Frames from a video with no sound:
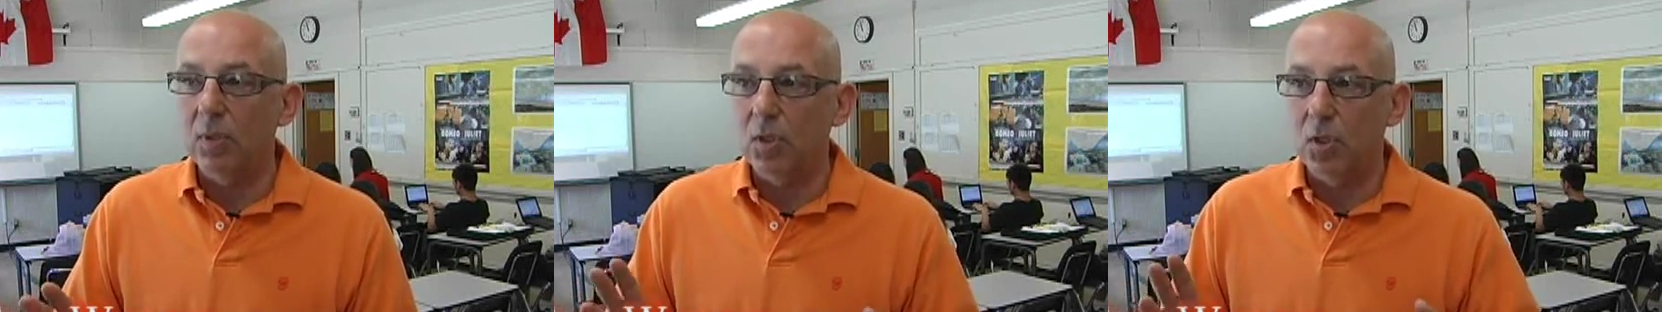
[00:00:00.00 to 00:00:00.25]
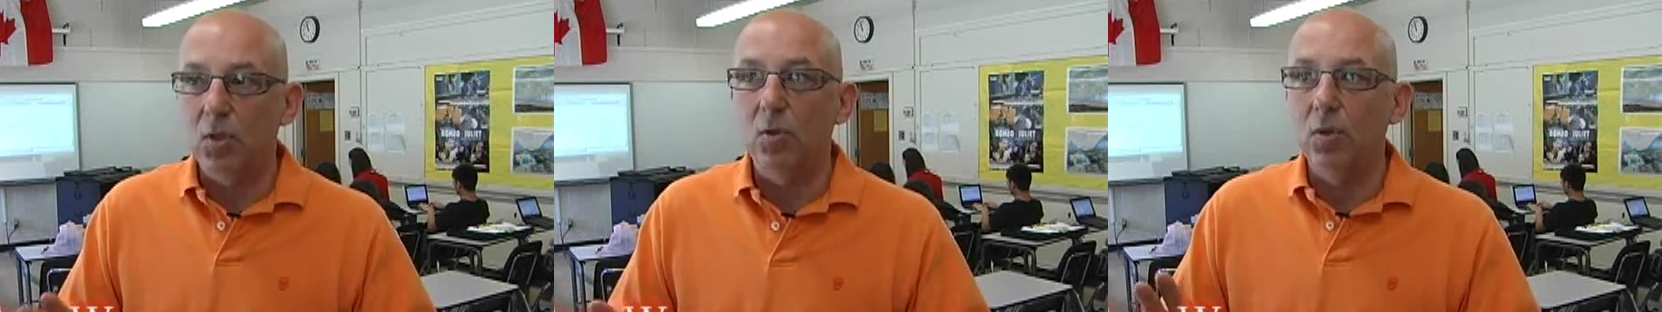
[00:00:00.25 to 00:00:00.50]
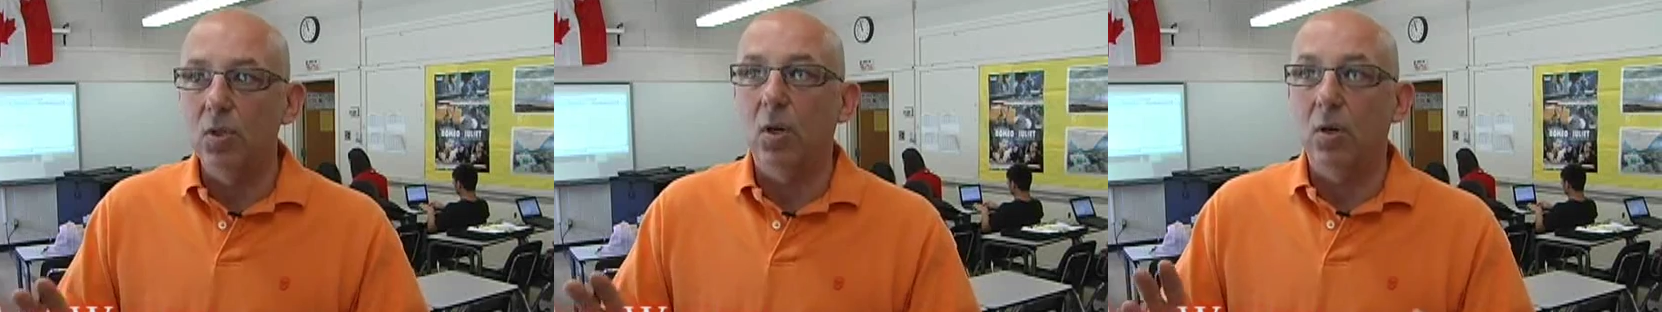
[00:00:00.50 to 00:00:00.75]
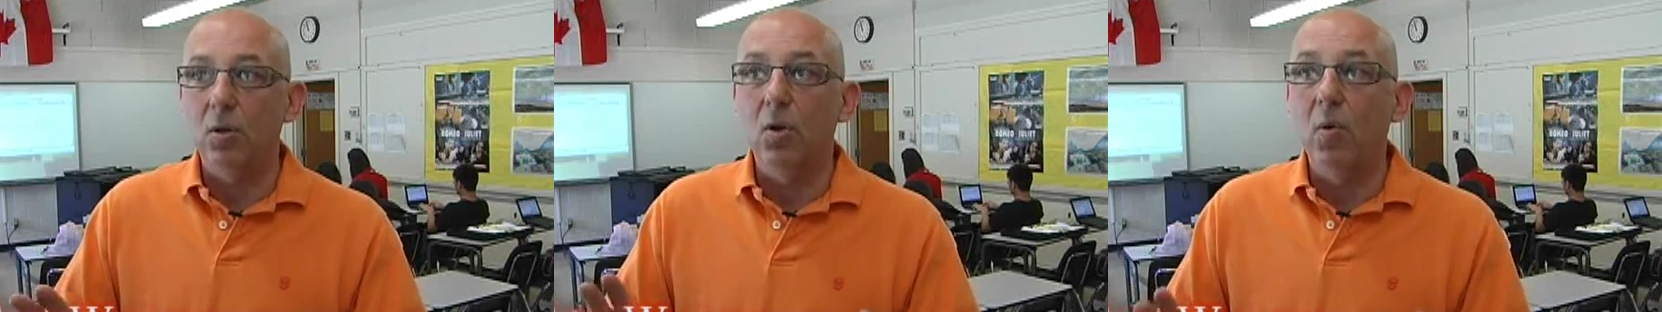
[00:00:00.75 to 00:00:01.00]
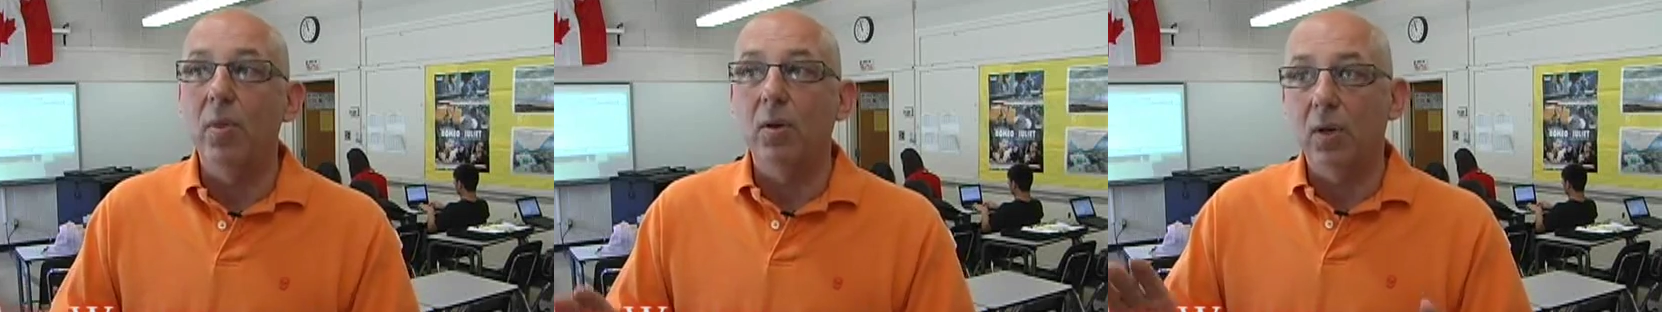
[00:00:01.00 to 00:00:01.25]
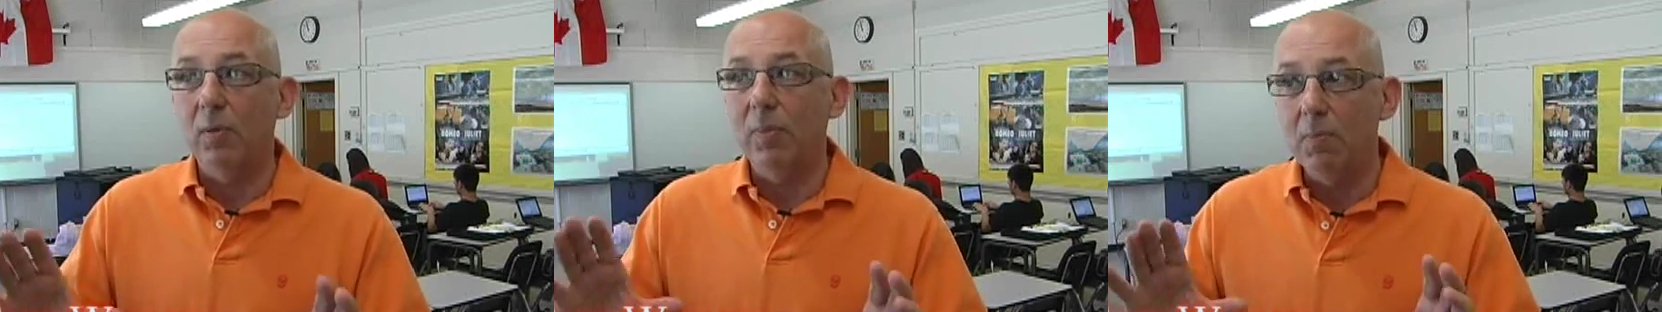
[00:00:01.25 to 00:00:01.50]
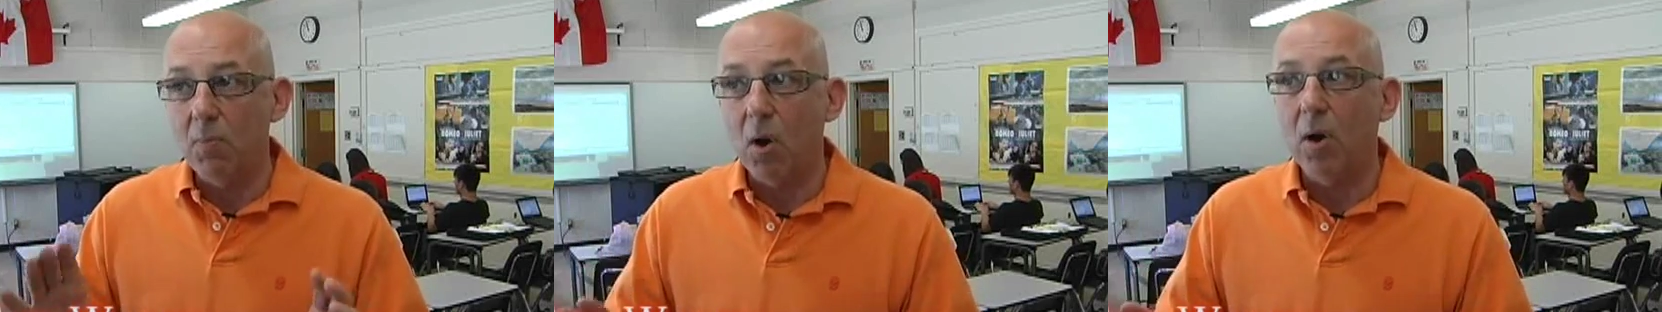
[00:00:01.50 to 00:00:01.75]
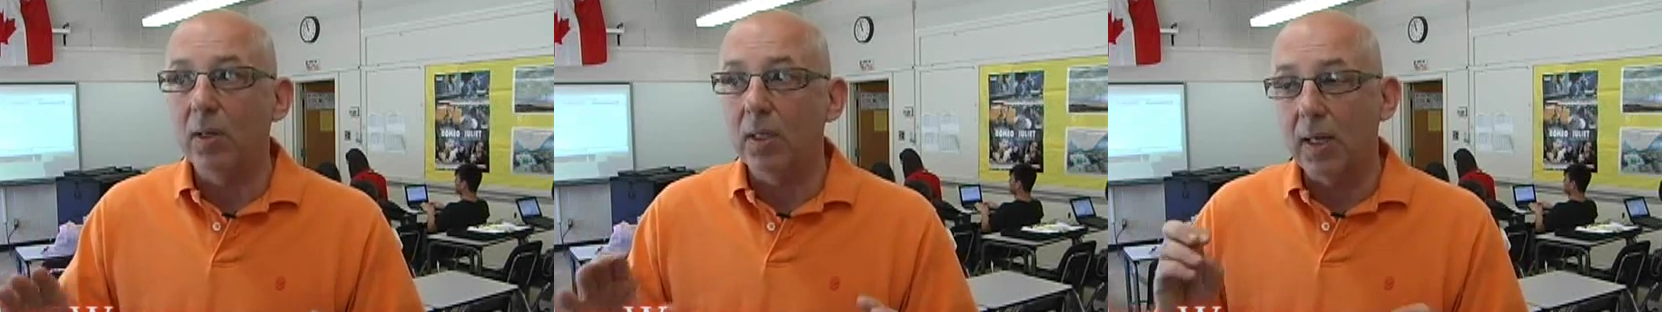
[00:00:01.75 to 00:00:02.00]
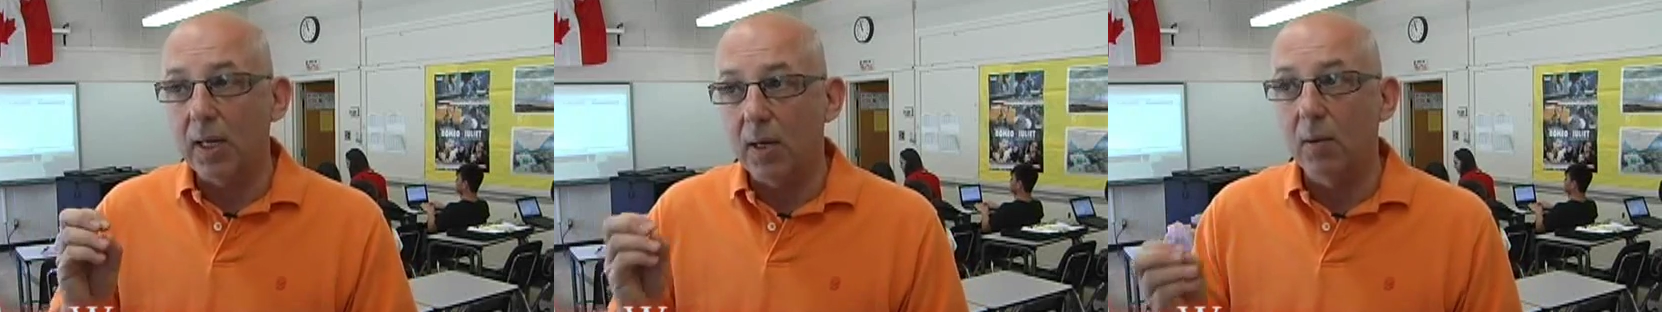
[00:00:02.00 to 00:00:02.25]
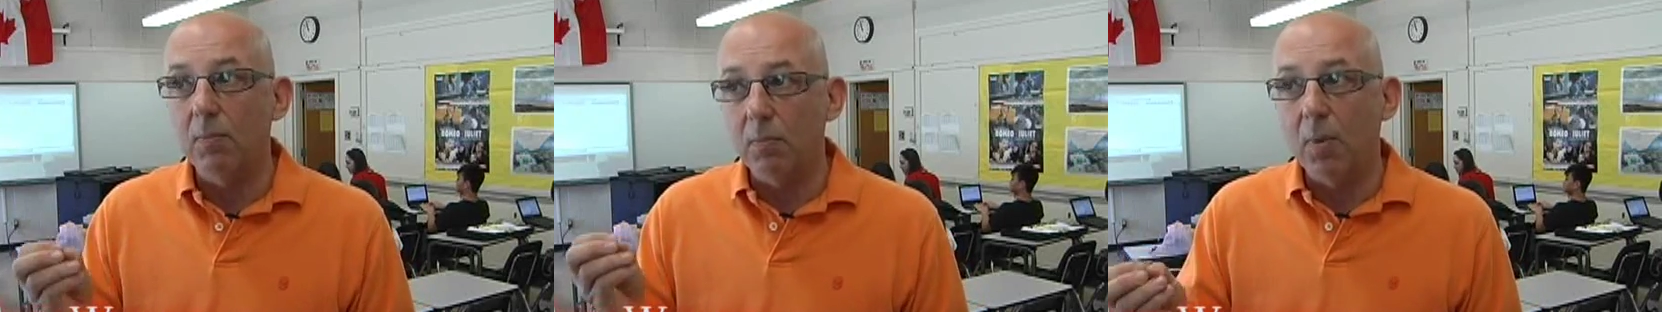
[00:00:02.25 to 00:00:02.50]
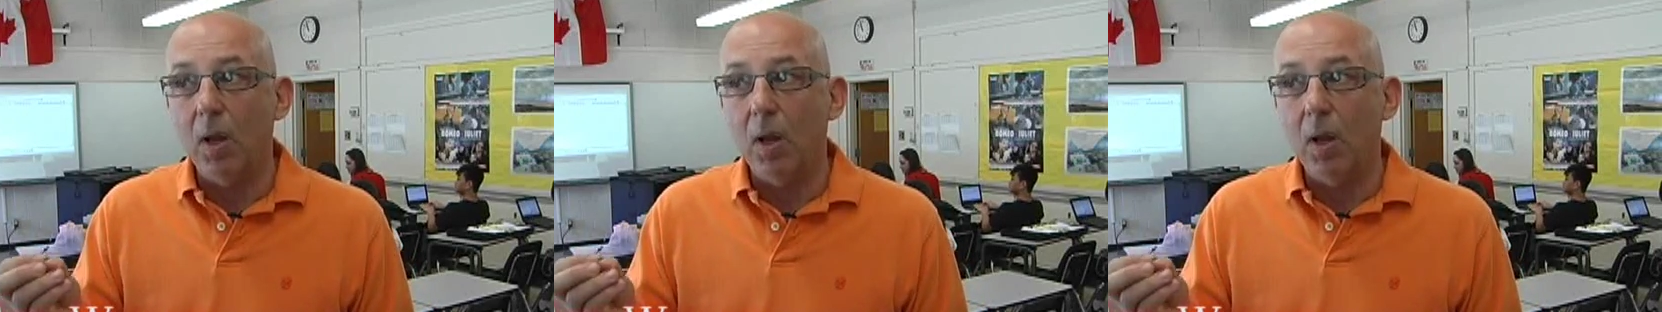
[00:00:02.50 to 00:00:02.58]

students are know they're going to be marked in a,